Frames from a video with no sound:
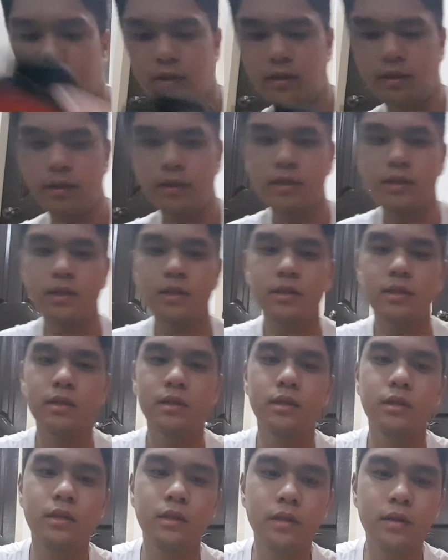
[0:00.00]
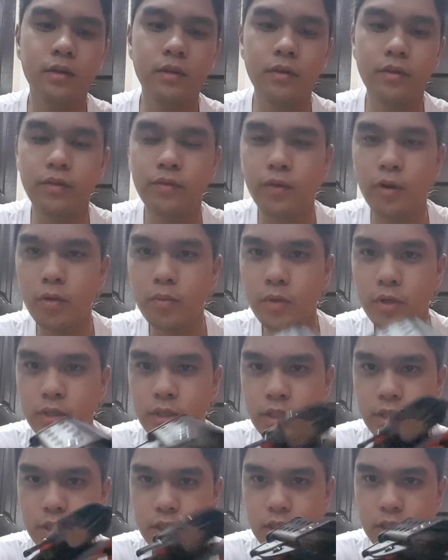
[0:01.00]
This is a
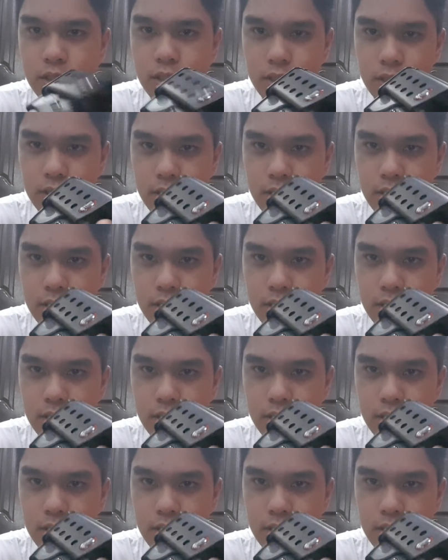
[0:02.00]
Phobos